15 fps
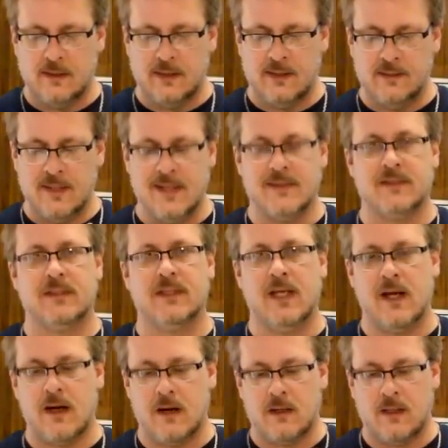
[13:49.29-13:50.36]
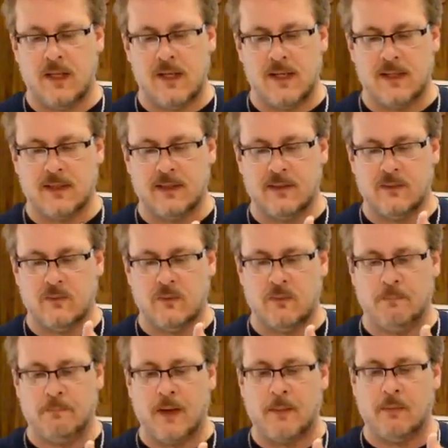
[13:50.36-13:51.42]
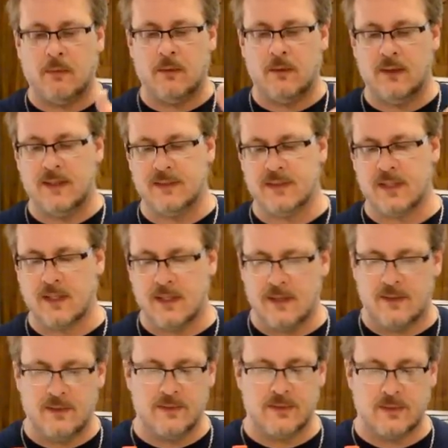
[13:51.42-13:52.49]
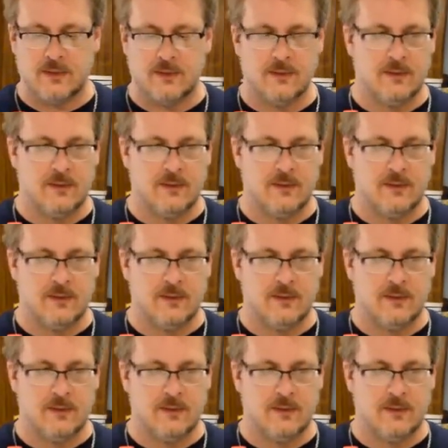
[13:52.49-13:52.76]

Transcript: and that's the airlock, and it will bubble as it goes.